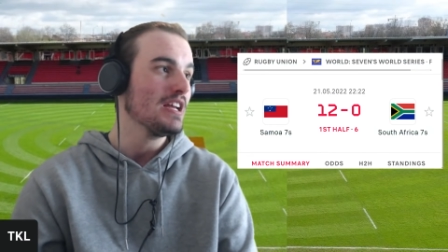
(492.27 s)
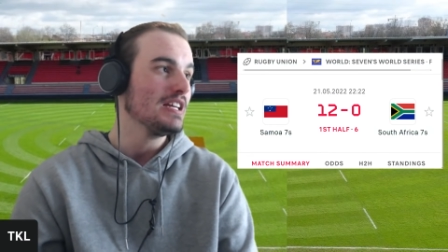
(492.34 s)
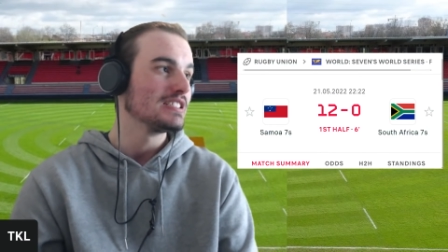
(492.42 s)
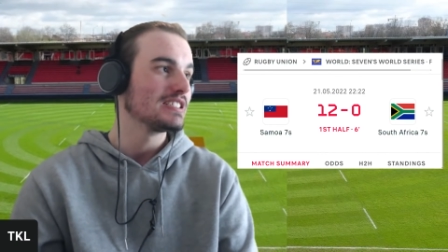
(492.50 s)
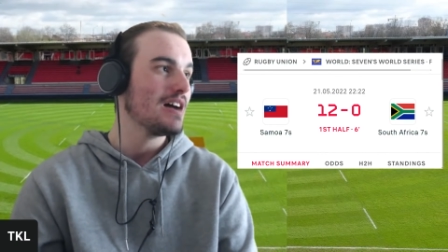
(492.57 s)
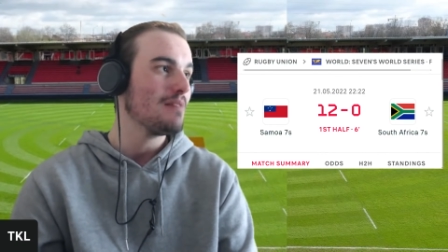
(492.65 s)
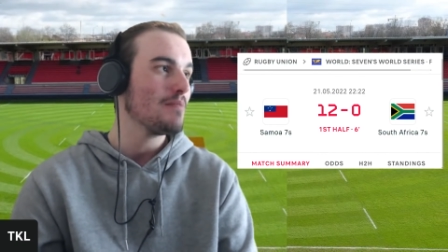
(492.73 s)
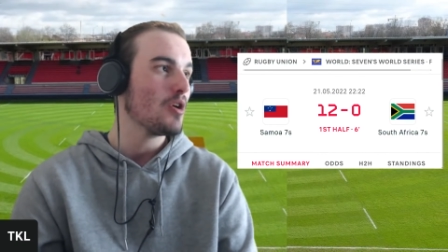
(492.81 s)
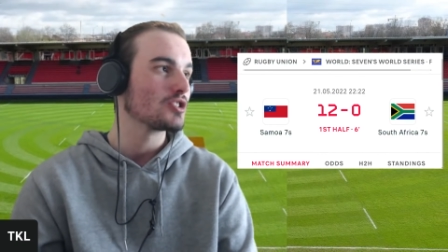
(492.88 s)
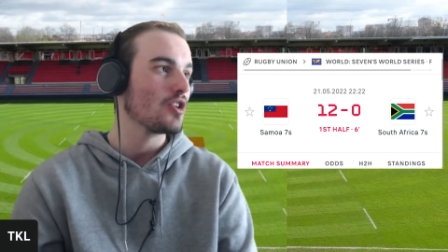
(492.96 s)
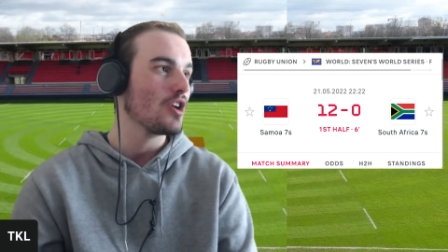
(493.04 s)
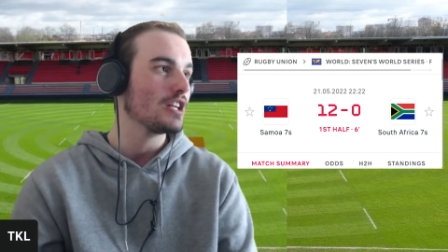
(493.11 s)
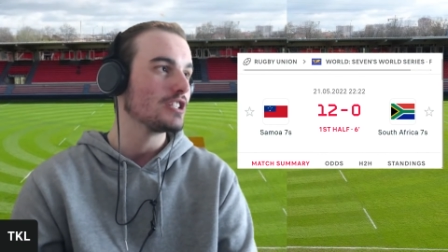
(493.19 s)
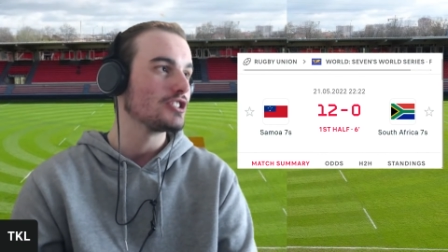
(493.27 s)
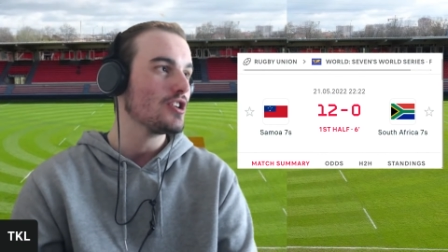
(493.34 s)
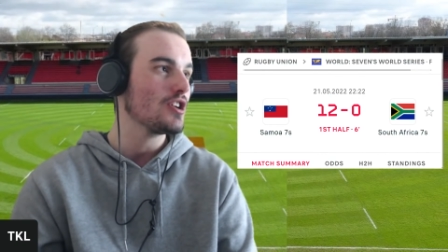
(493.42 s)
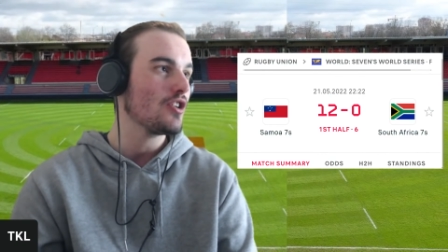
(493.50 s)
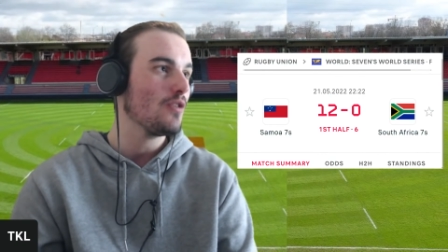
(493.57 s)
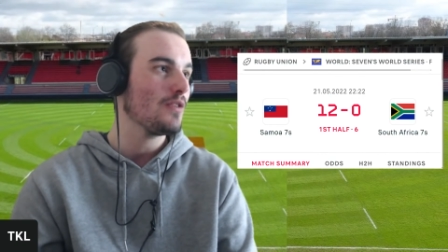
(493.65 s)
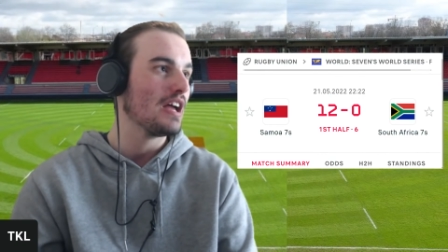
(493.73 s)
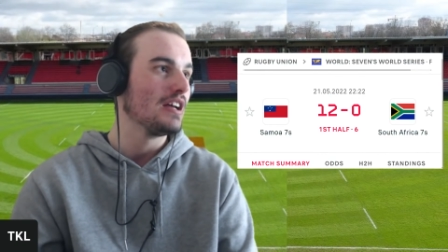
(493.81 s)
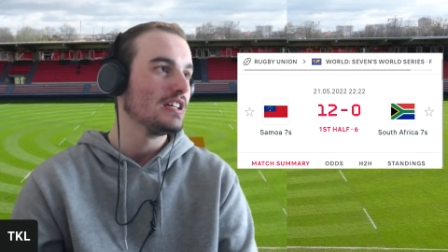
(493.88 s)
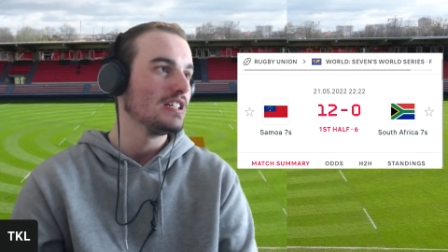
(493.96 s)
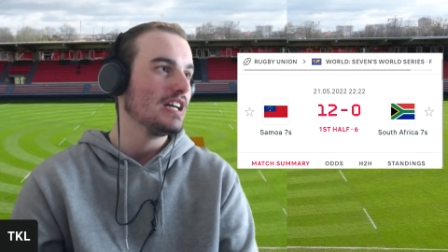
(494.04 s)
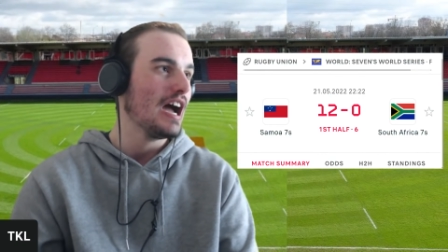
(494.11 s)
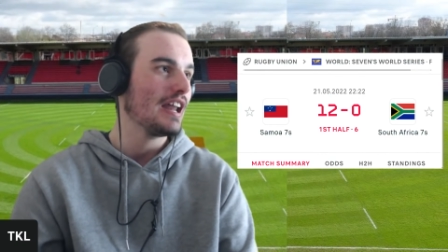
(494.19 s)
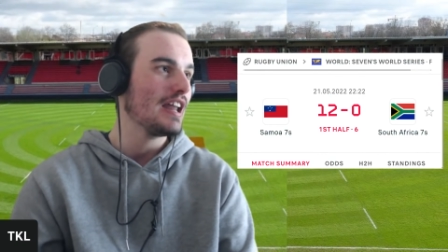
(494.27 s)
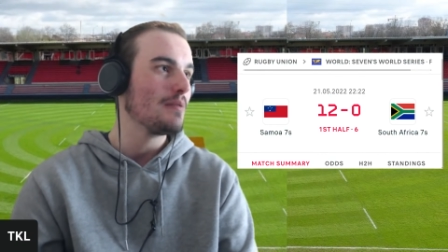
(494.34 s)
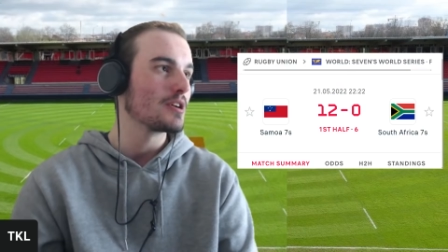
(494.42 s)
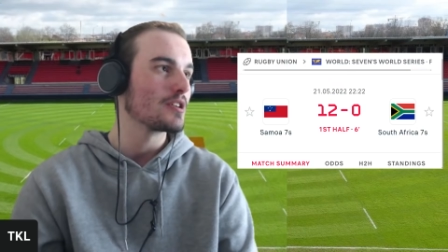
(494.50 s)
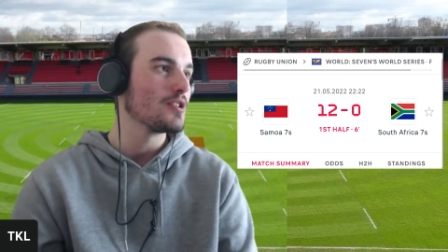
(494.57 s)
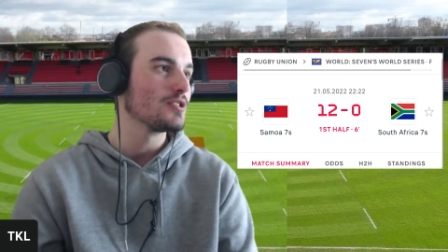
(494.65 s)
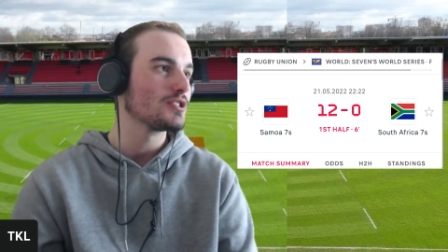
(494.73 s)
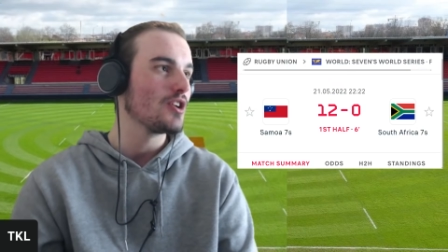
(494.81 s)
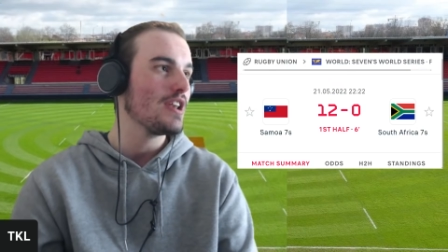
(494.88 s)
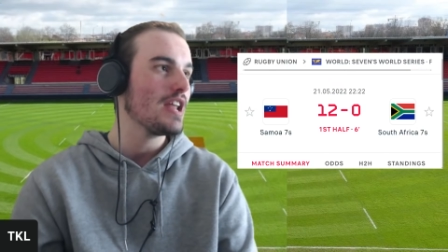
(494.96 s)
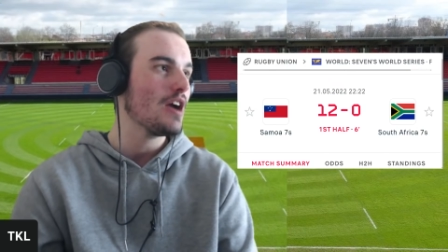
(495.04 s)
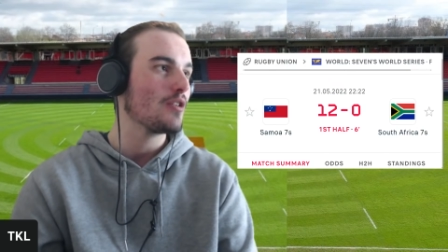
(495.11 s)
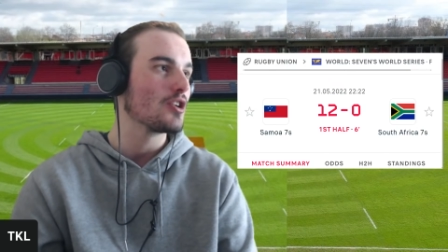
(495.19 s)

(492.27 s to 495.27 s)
Samoa trying to turn it over. Unable to do so now.